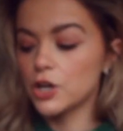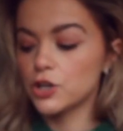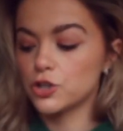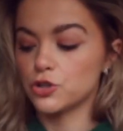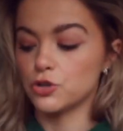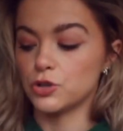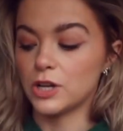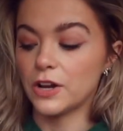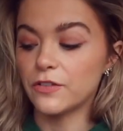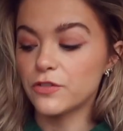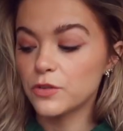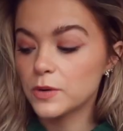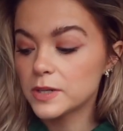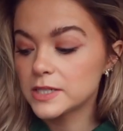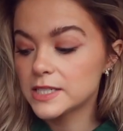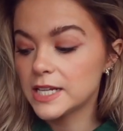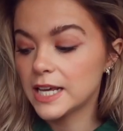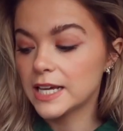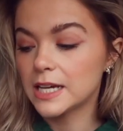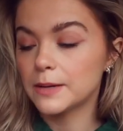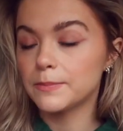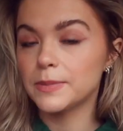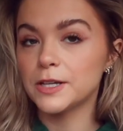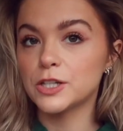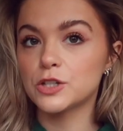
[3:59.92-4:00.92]
should everyone
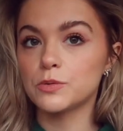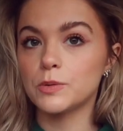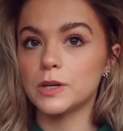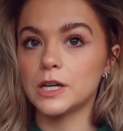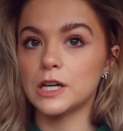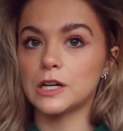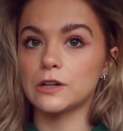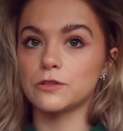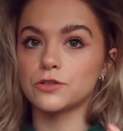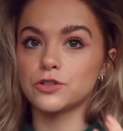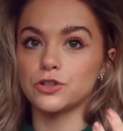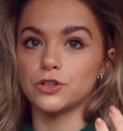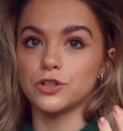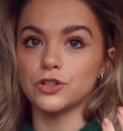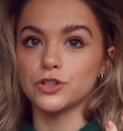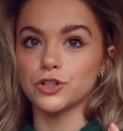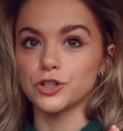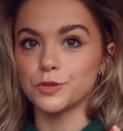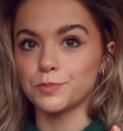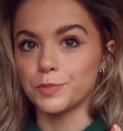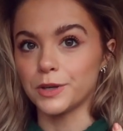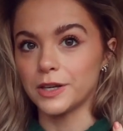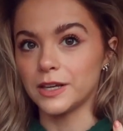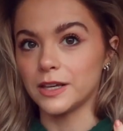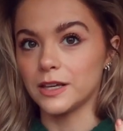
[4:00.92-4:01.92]
take a B12? Should it
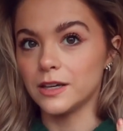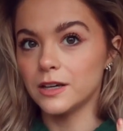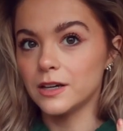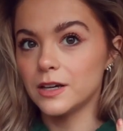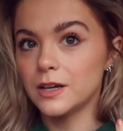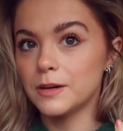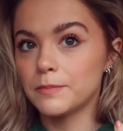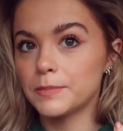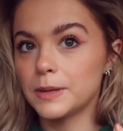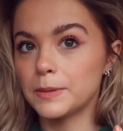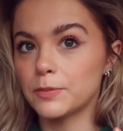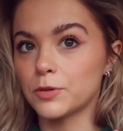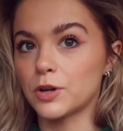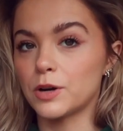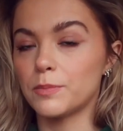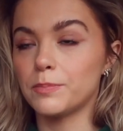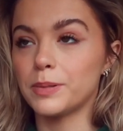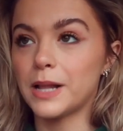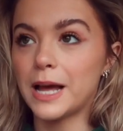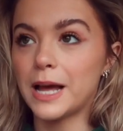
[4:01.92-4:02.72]
just be people that are